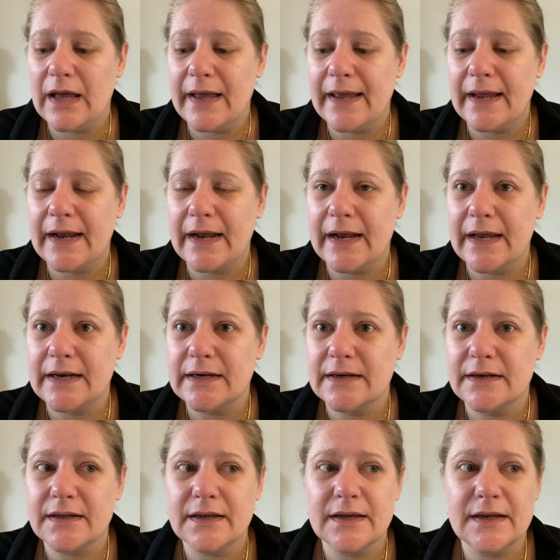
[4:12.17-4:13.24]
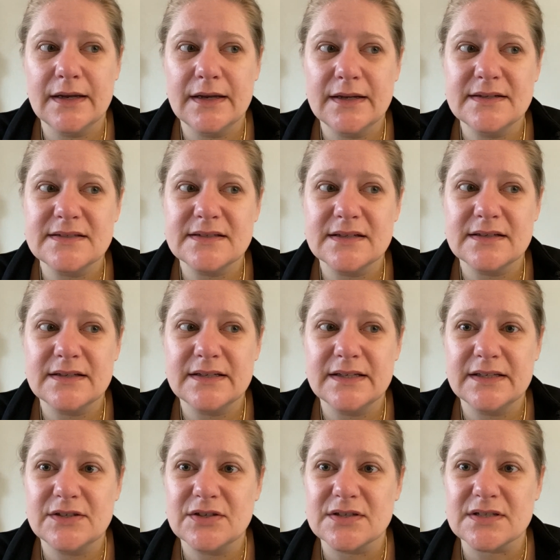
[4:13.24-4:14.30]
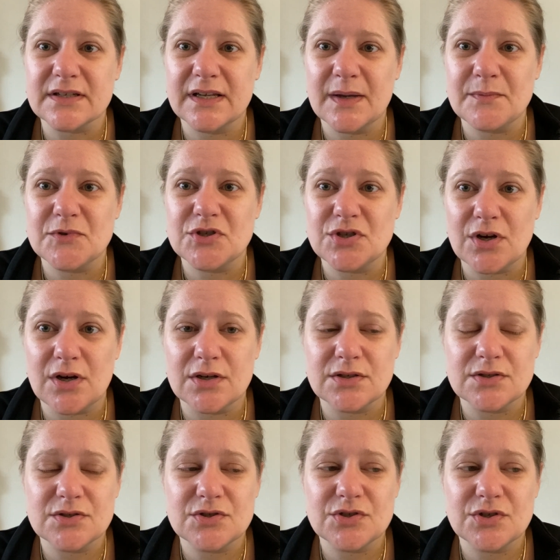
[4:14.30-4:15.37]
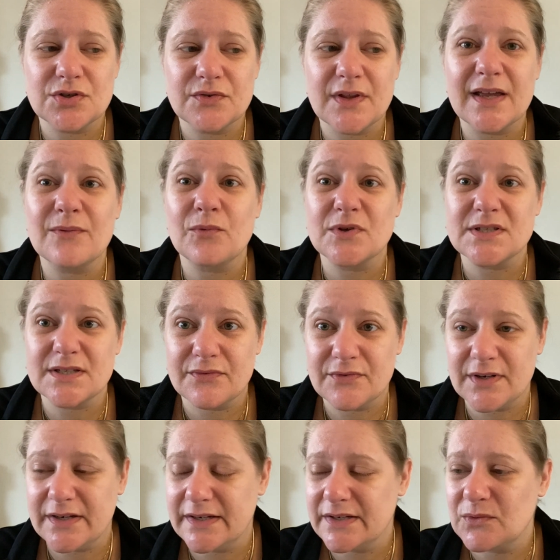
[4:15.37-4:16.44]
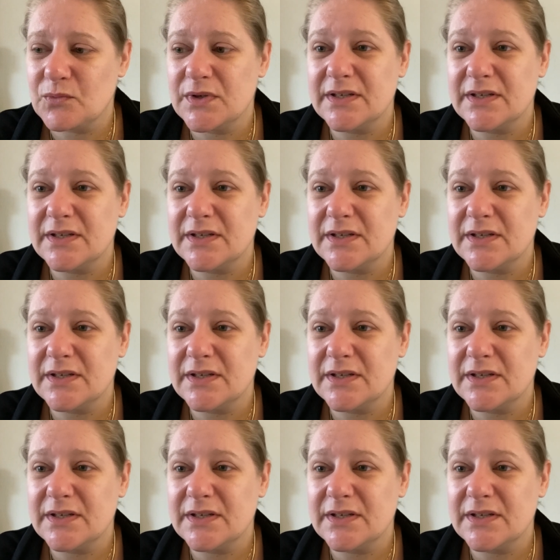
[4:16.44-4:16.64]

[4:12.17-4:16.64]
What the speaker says: and instantly it just kept shut, so that was definitely needed.